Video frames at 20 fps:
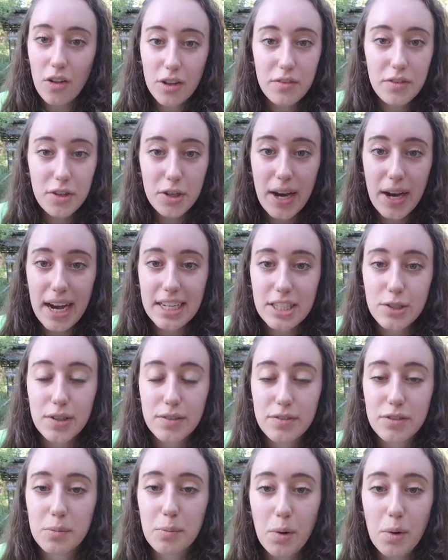of you guys who have
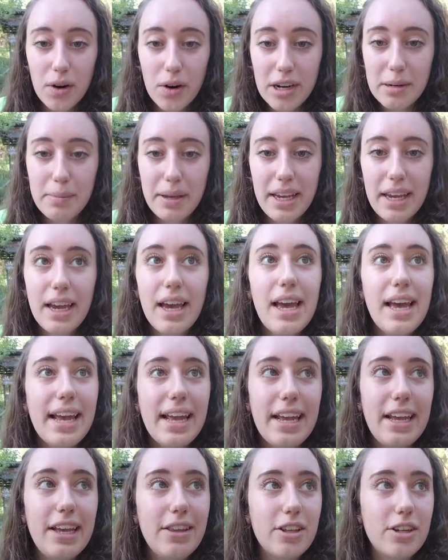supported me,
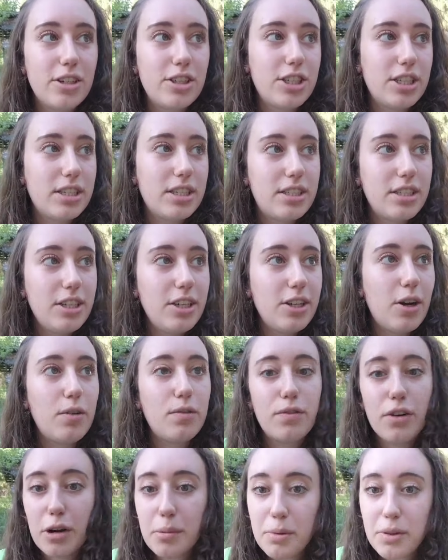either just, you know,
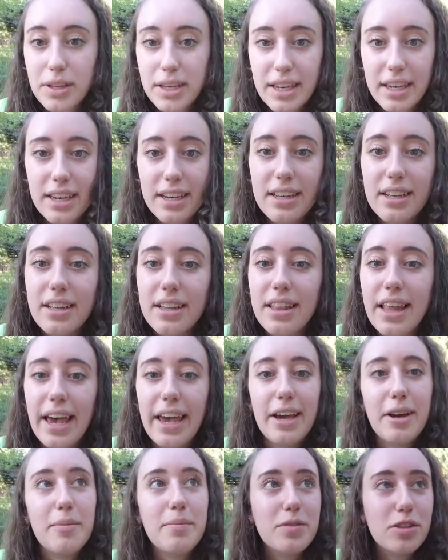verbally,
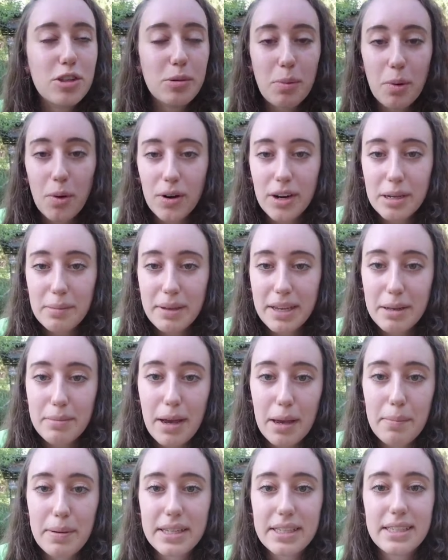like supporting me in my
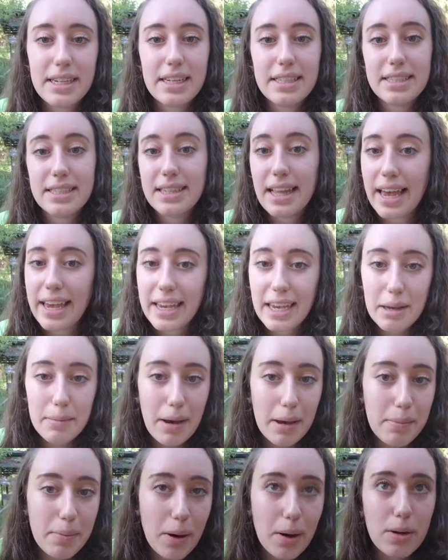business, liking my
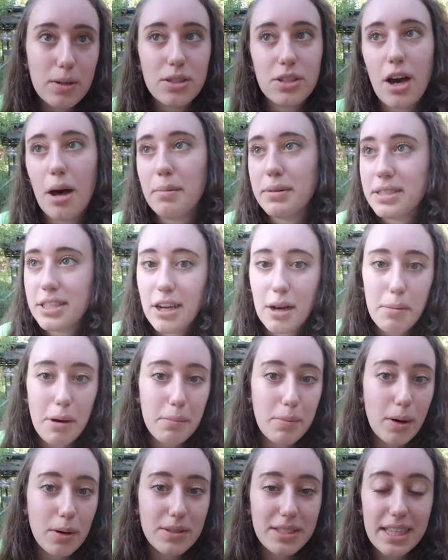posts, commenting on my
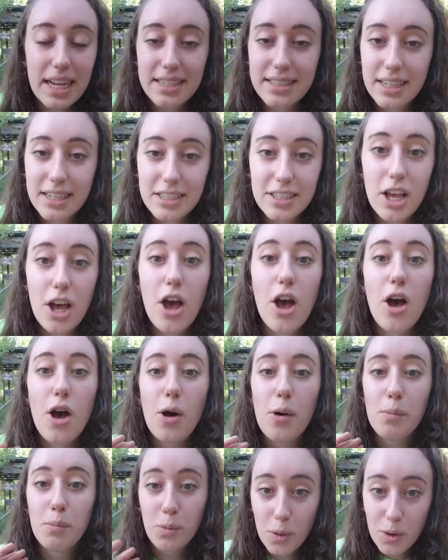posts. That does
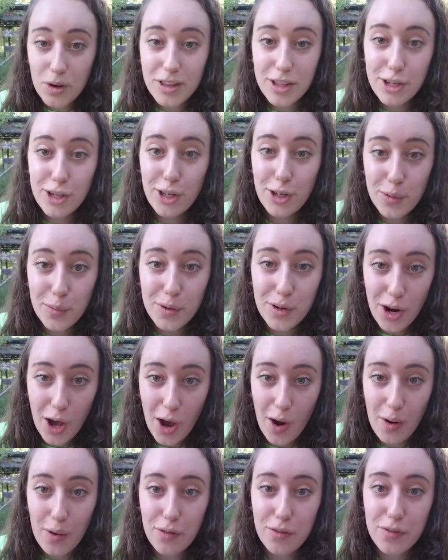more than you
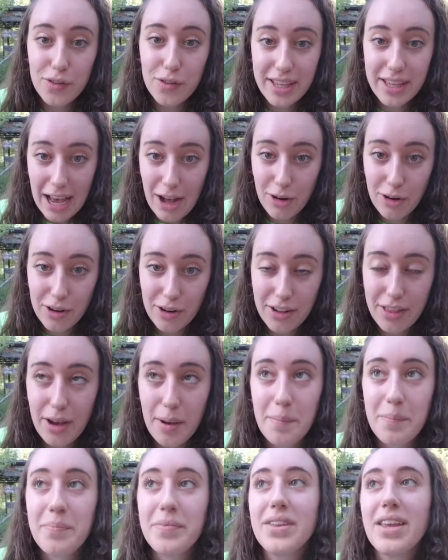know for the
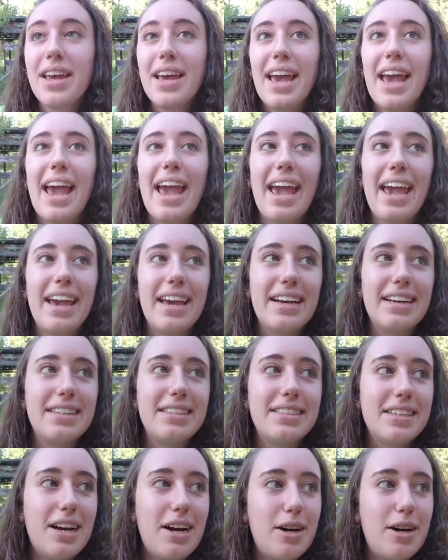algorithm. And